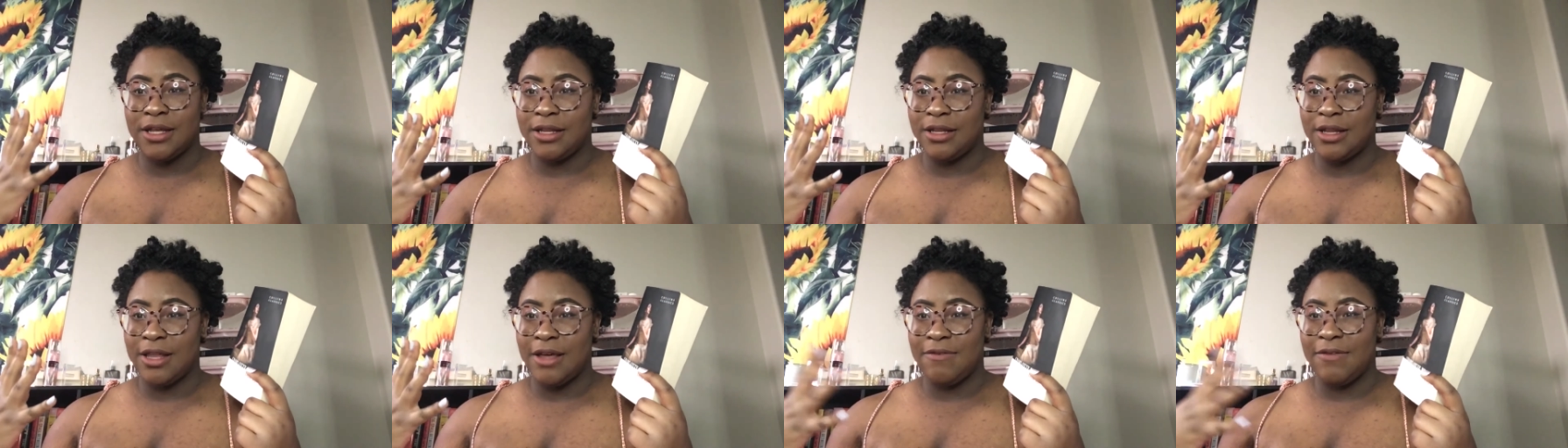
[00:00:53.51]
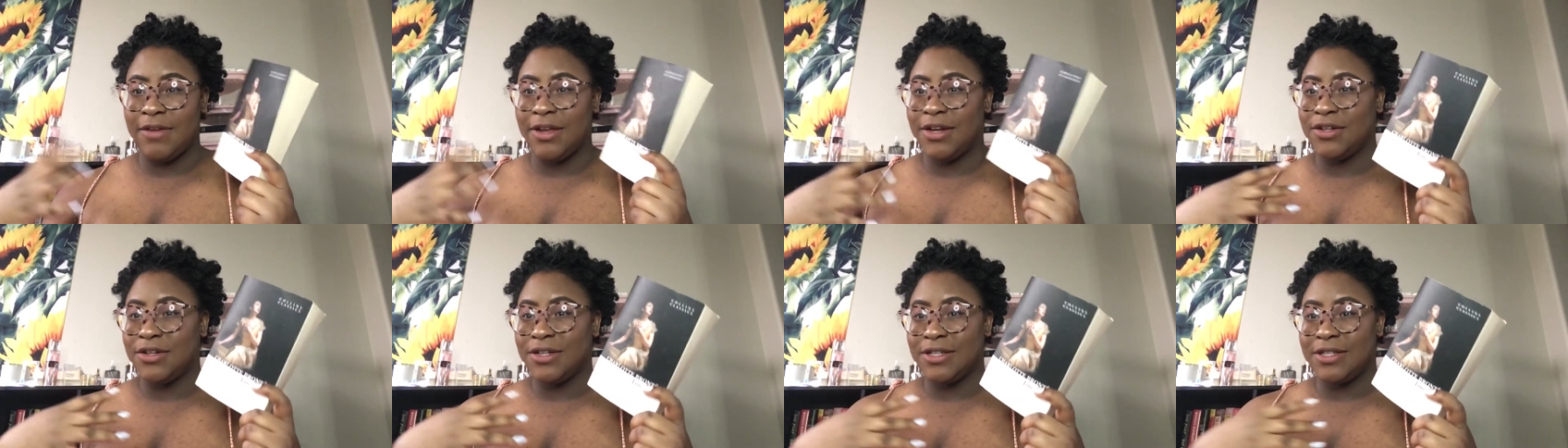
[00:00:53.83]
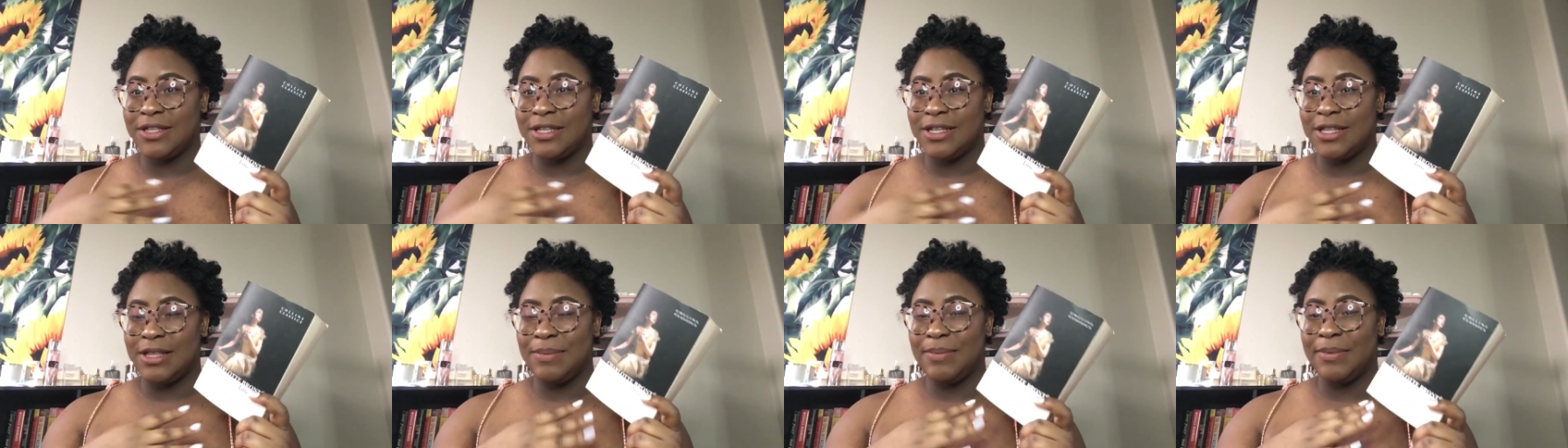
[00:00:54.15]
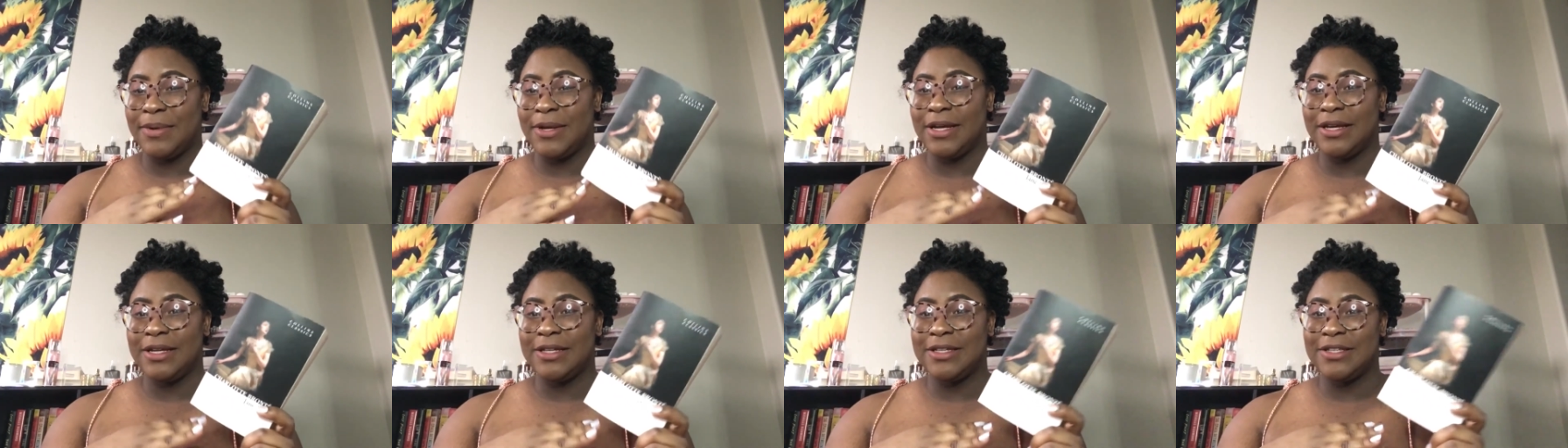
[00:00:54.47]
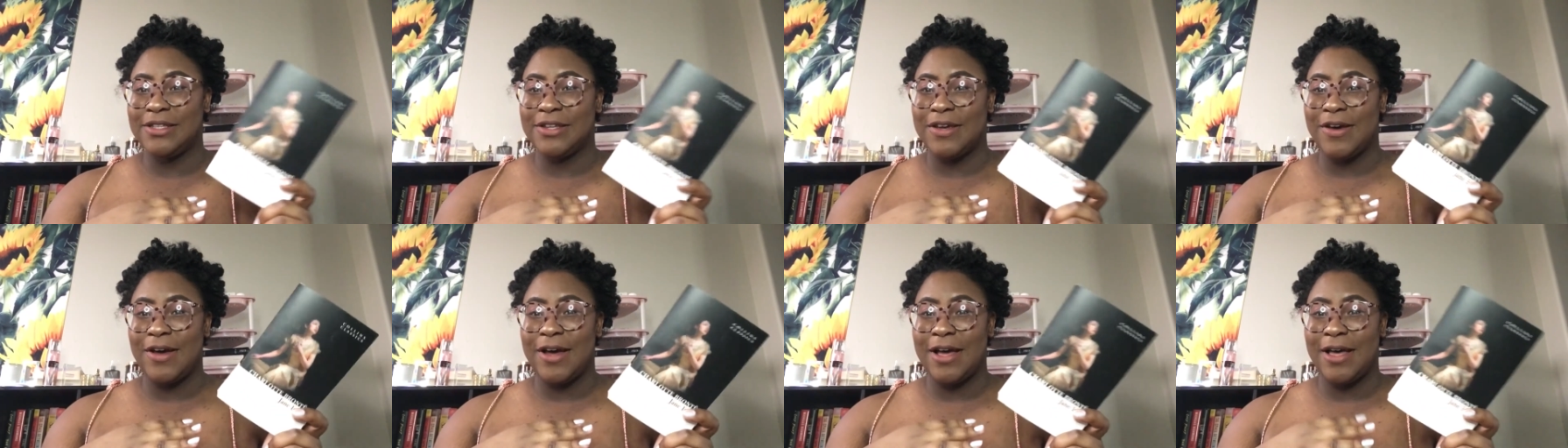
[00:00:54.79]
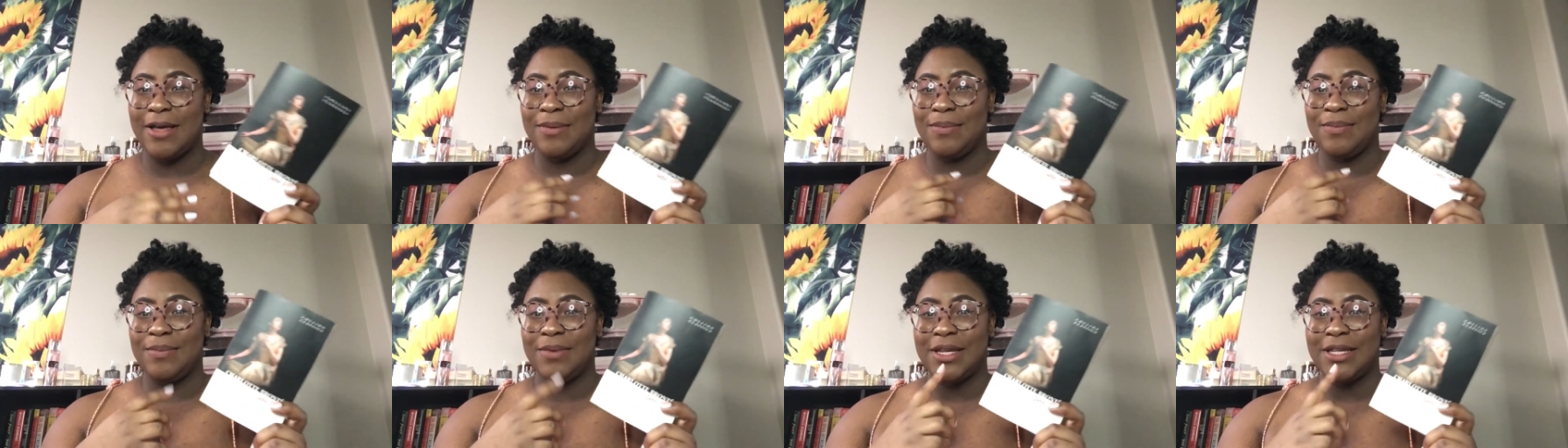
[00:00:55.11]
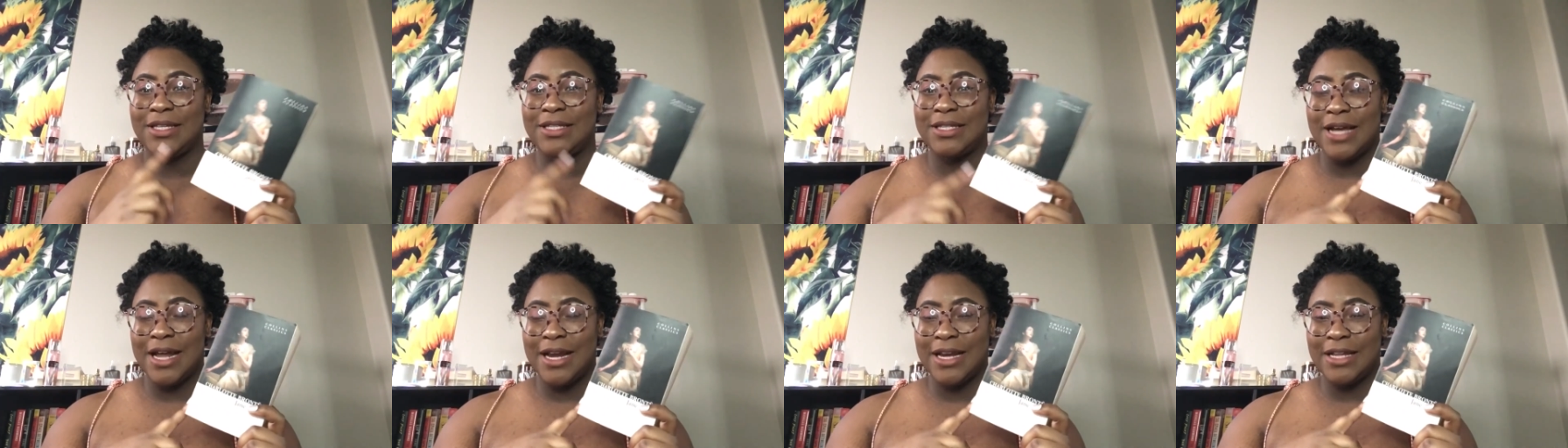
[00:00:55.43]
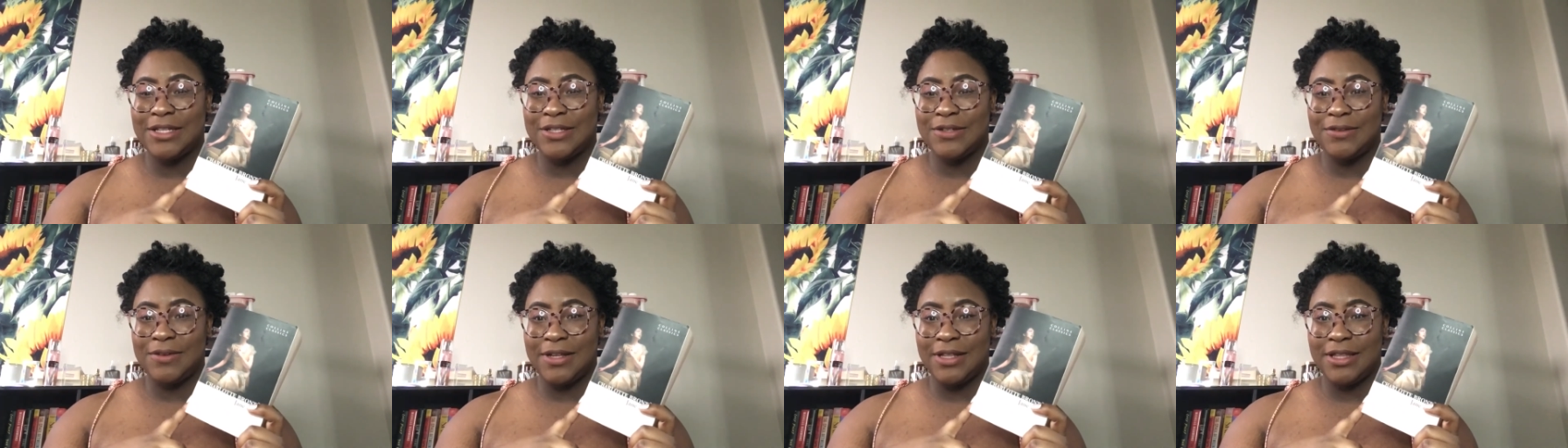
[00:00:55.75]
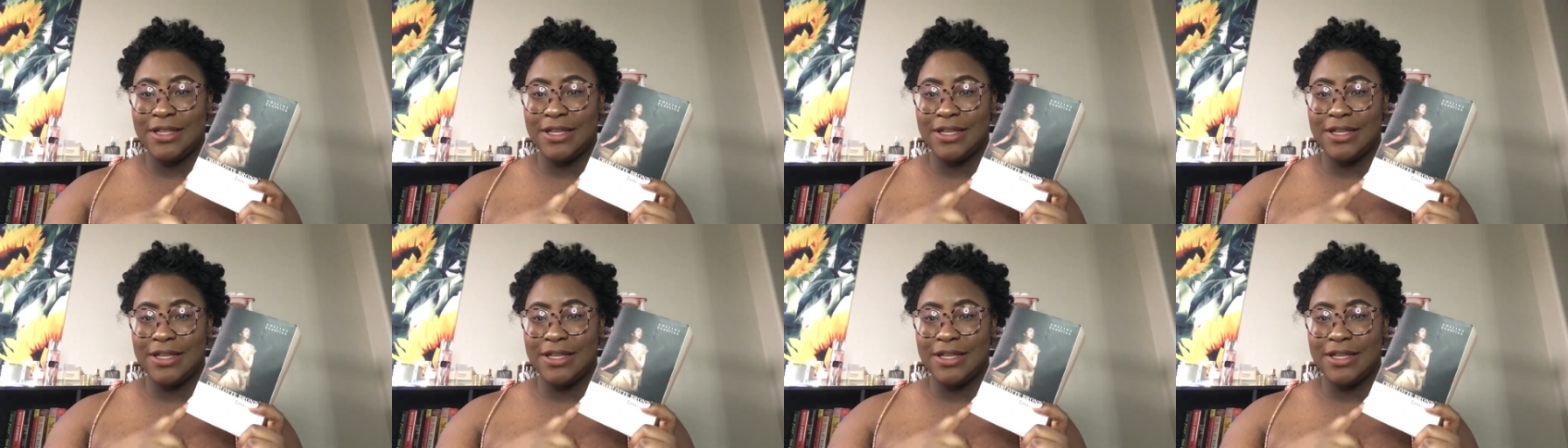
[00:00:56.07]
love interest in the book, so I'm excited to read this.